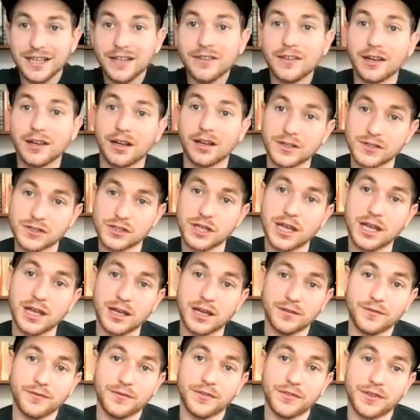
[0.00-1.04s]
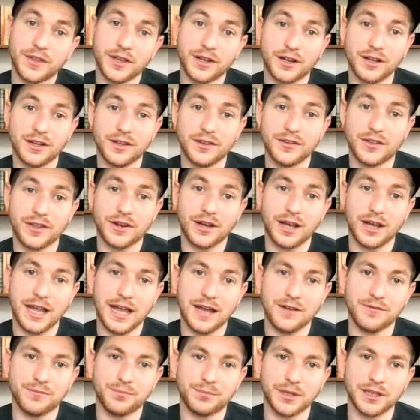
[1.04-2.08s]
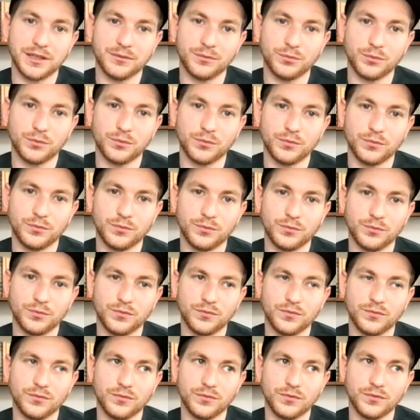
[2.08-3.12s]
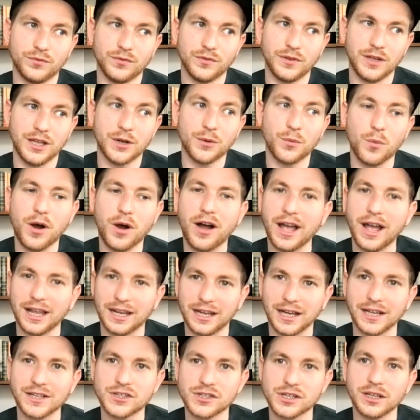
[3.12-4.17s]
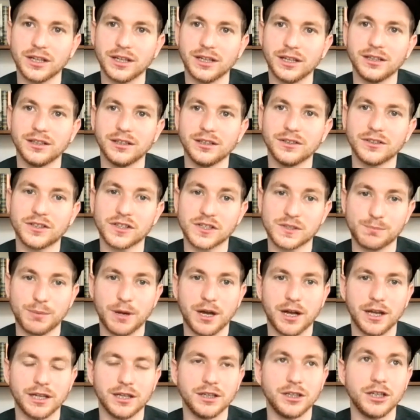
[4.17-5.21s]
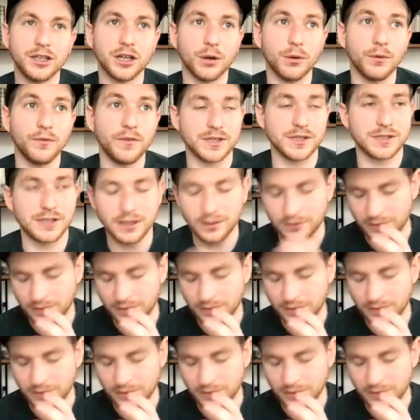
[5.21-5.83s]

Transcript: in the last year than I, than I have been in a while, actually. Despite, you know, obviously